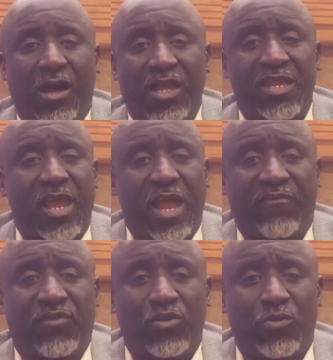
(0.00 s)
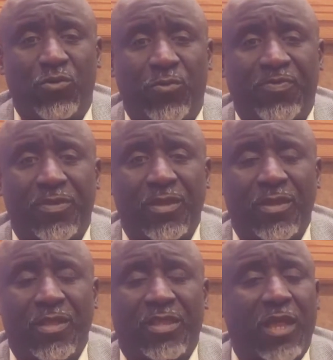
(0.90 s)
in the afternoon.
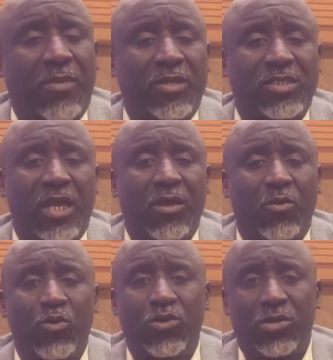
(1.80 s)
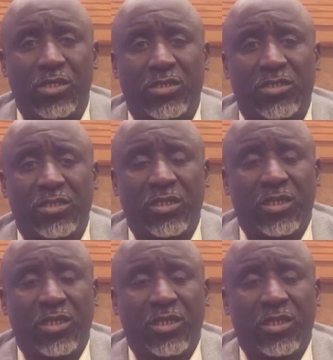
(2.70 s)
Think about Tiger Woods.